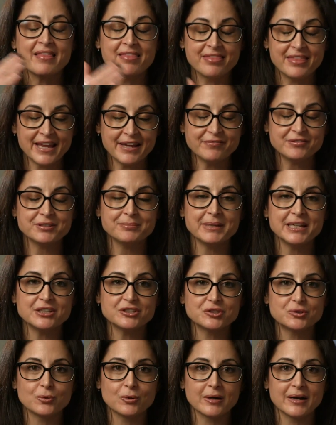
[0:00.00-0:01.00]
They have to make
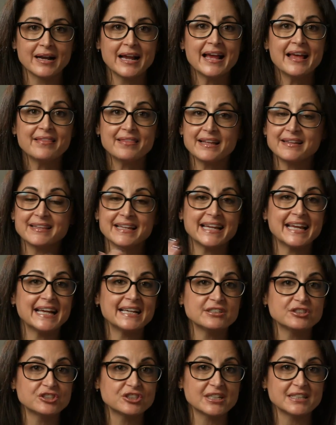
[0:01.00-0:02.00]
sure that they
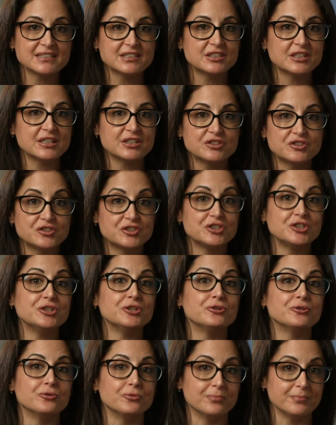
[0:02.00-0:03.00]
can't just
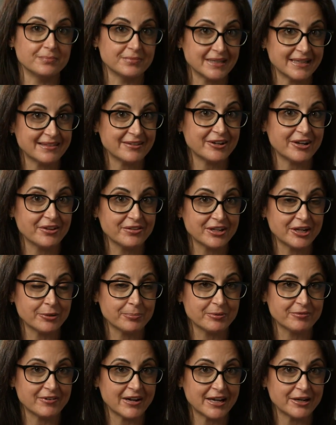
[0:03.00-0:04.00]
assume that their healthcare
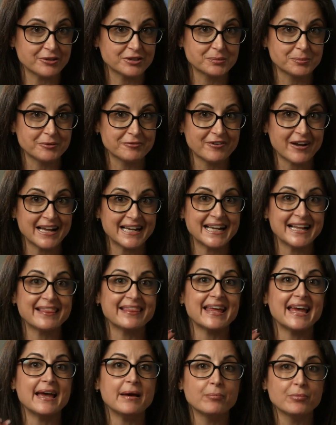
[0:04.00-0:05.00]
provider is providing
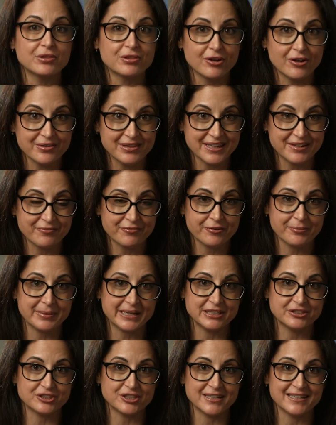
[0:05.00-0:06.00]
them with all the
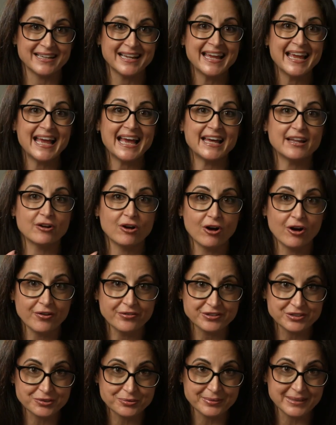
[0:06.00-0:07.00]
information and all
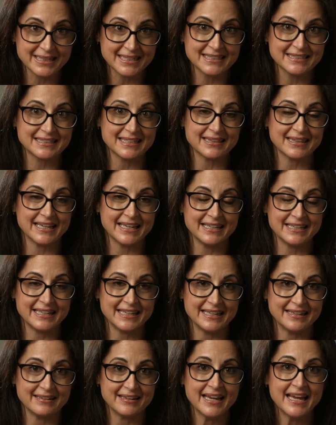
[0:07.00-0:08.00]
the screenings that they
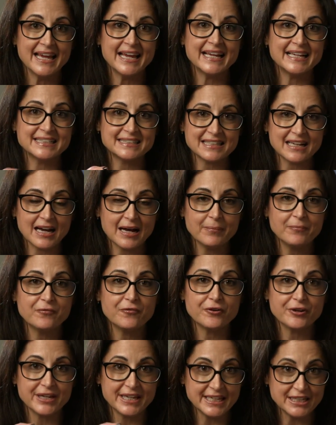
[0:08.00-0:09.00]
need. It's up
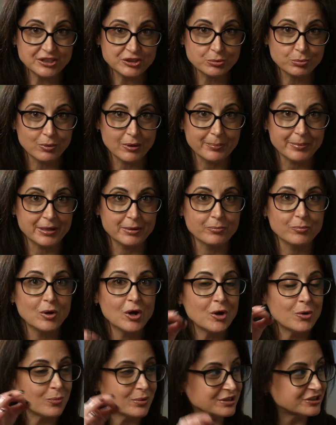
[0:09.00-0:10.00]
for each woman
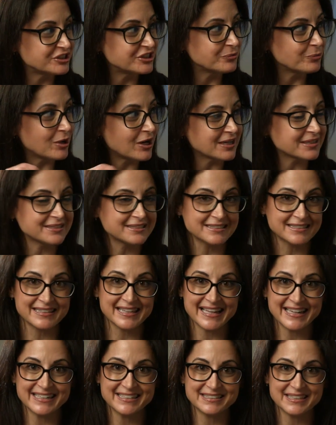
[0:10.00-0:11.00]
when she walks into
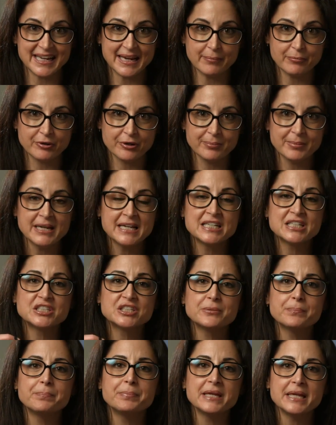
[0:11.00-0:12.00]
that exam room
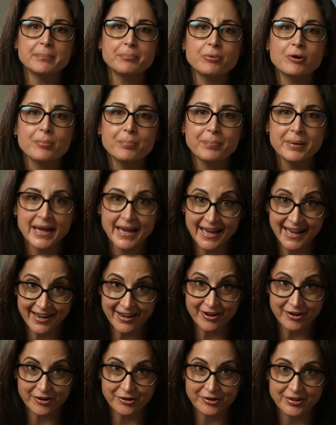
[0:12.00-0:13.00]
to be
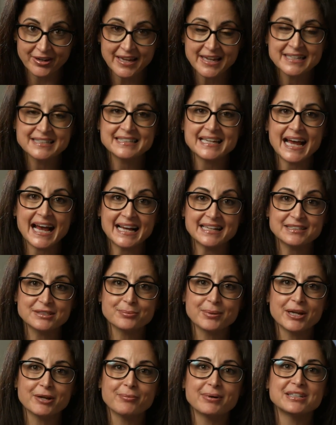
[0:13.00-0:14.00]
prepared to ask the
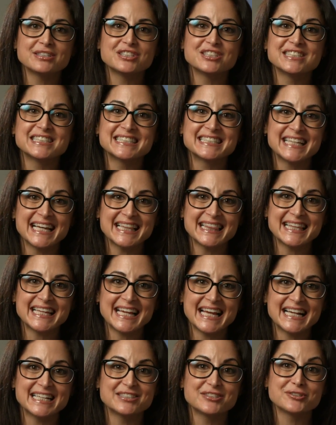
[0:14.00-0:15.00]
right questions, get the
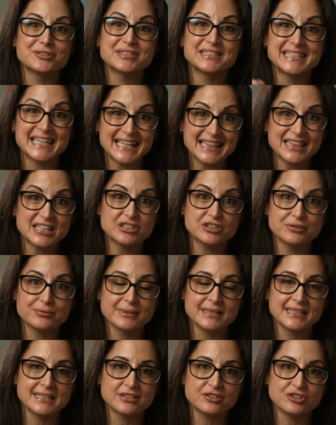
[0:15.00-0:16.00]
answers, get the
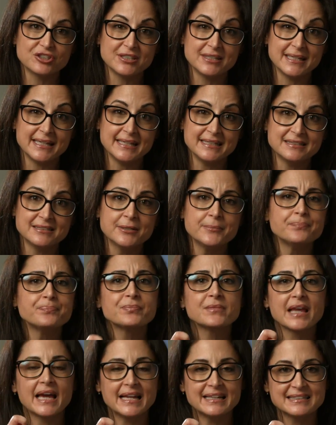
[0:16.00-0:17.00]
screenings she needs,
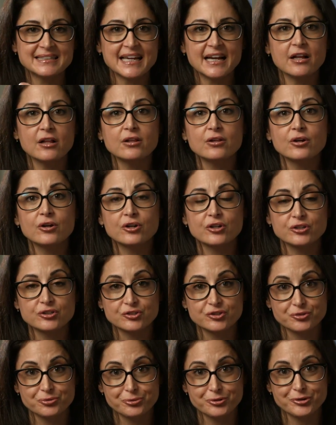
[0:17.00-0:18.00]
and tell her
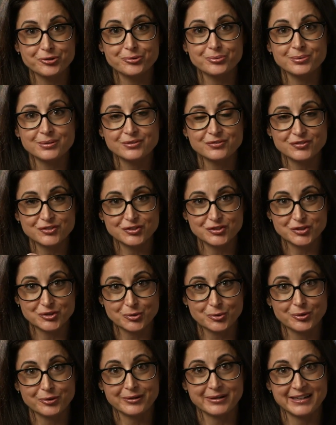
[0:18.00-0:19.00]
true
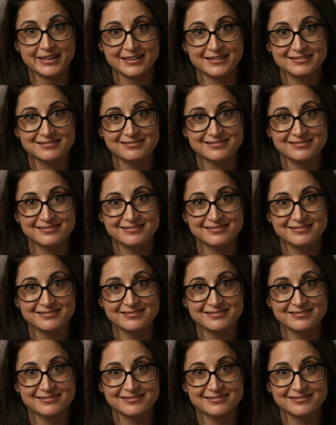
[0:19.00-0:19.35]
story.